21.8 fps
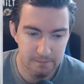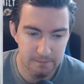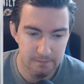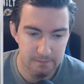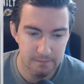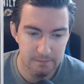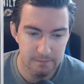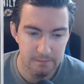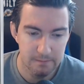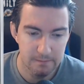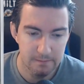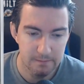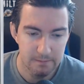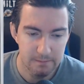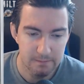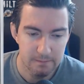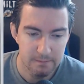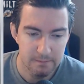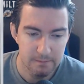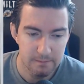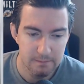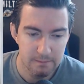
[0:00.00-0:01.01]

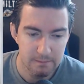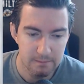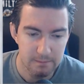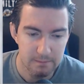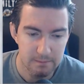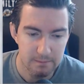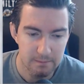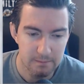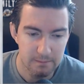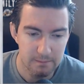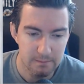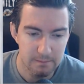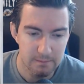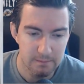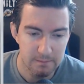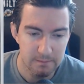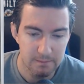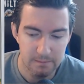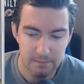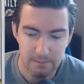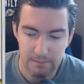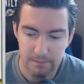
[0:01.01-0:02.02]

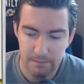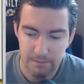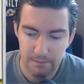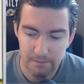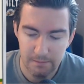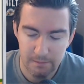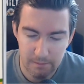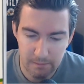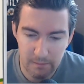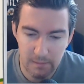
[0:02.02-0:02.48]
The person shown says nothing.